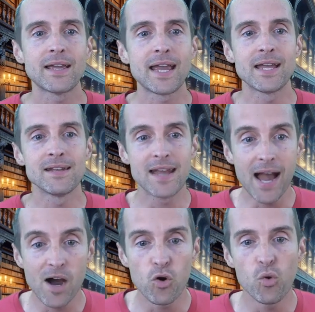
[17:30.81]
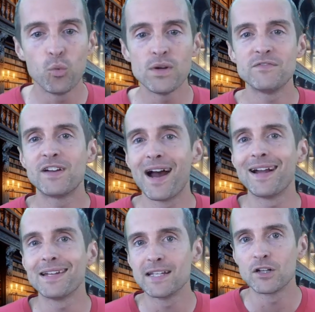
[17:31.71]
and now we've
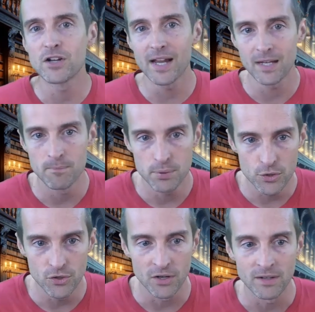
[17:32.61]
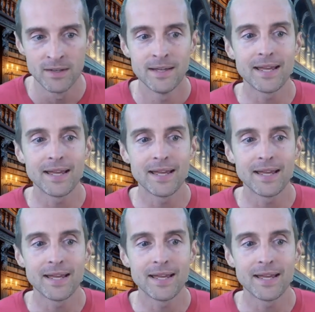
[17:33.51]
got Internet Computer,